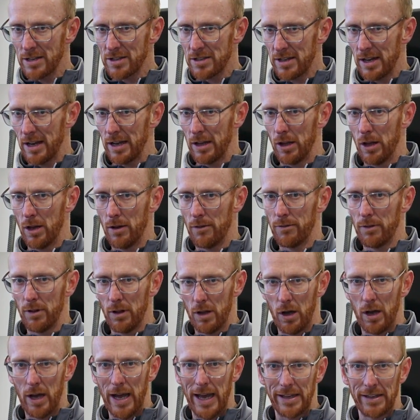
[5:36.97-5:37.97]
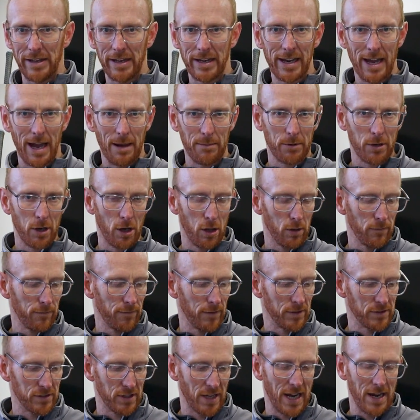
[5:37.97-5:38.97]
still of low handicap
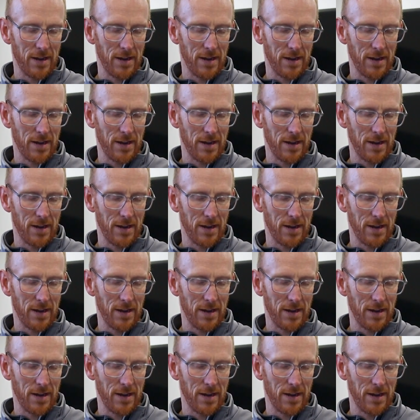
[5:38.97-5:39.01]
golfers,